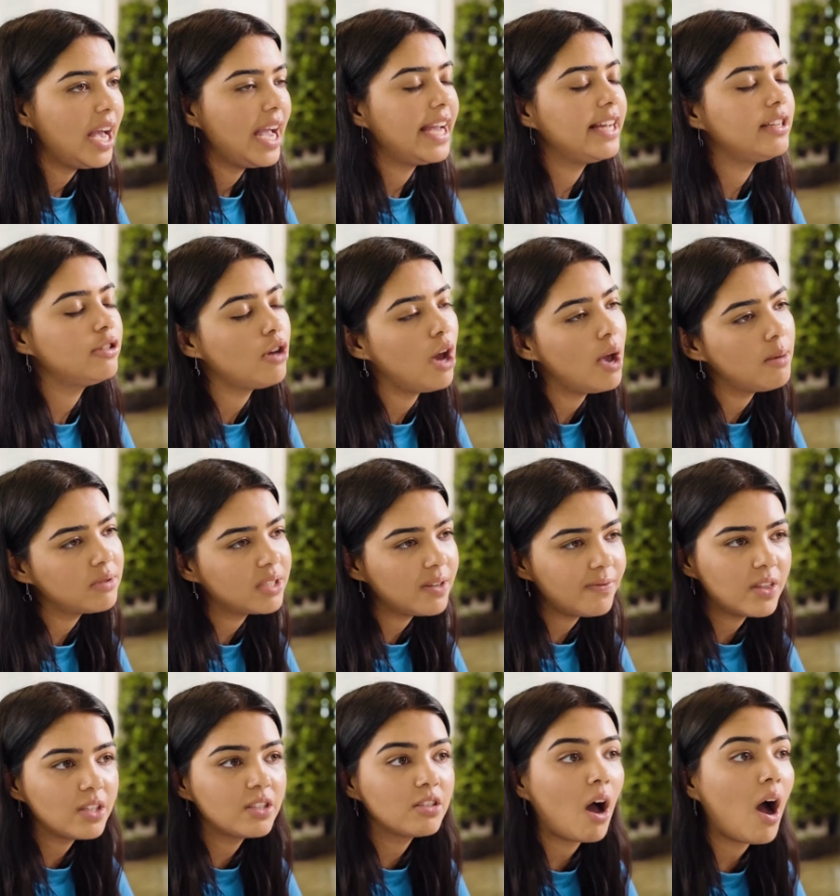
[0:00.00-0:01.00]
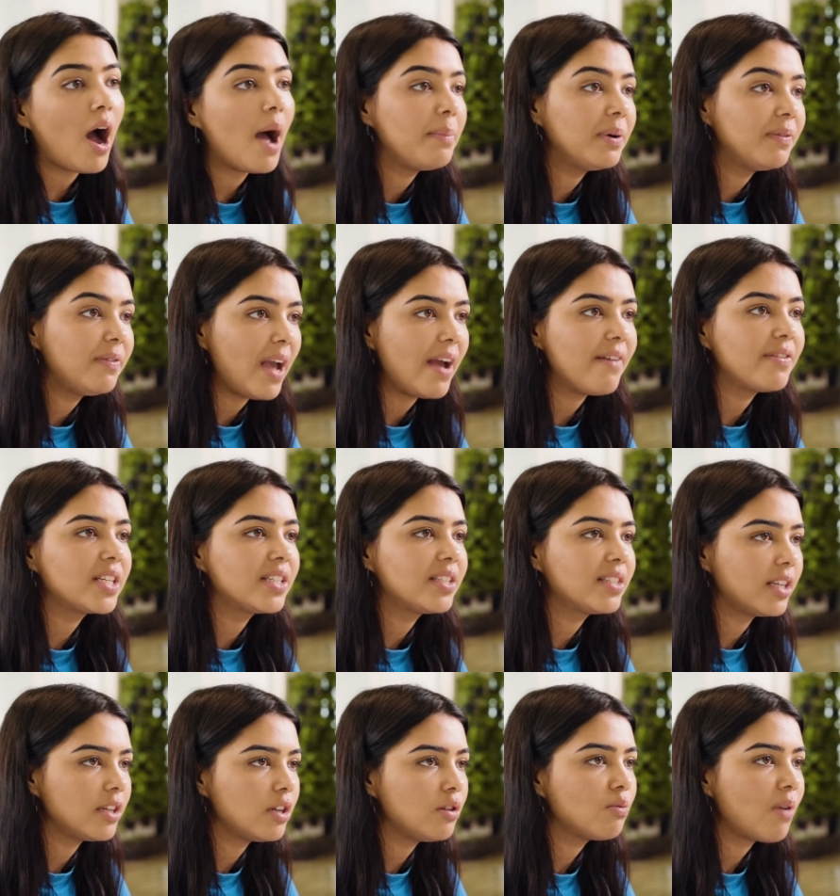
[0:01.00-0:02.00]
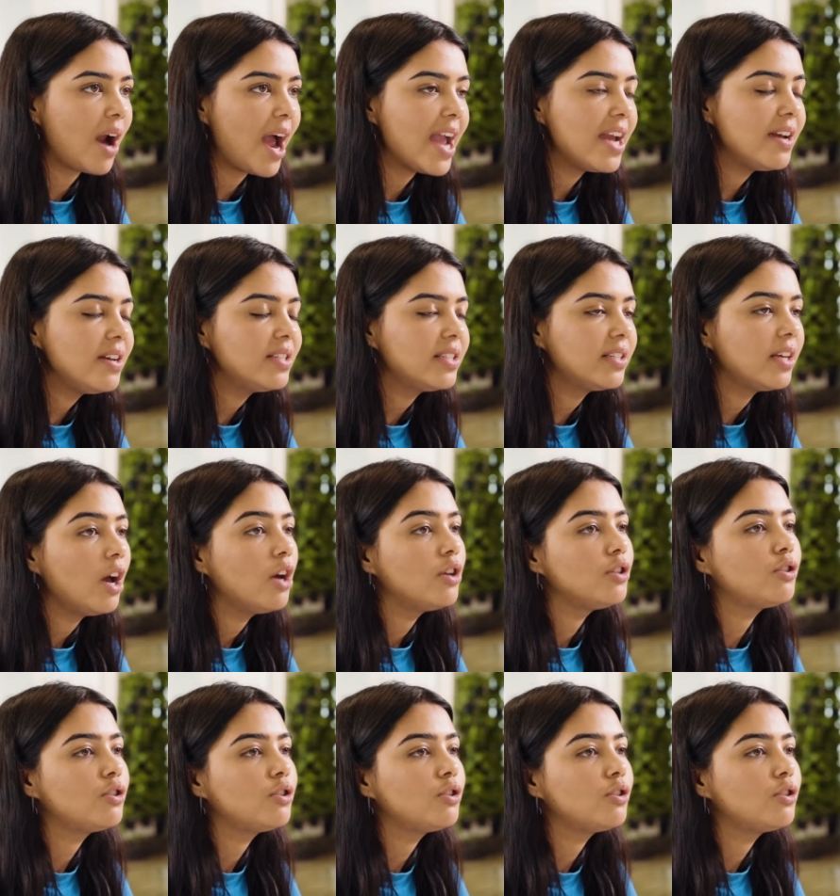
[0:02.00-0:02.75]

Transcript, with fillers: In terms of the type of evidence that you raise,